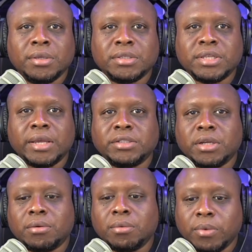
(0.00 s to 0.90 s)
Say,
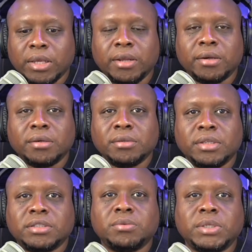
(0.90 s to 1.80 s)
Joe, we're here.
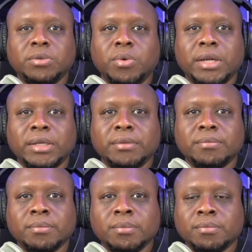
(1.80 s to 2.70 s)
This is what you wanted.
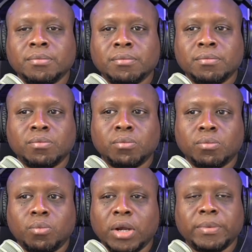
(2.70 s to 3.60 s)

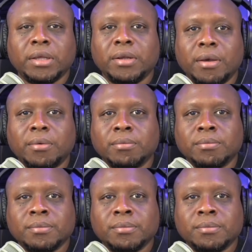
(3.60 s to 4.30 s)
Where are we going to go?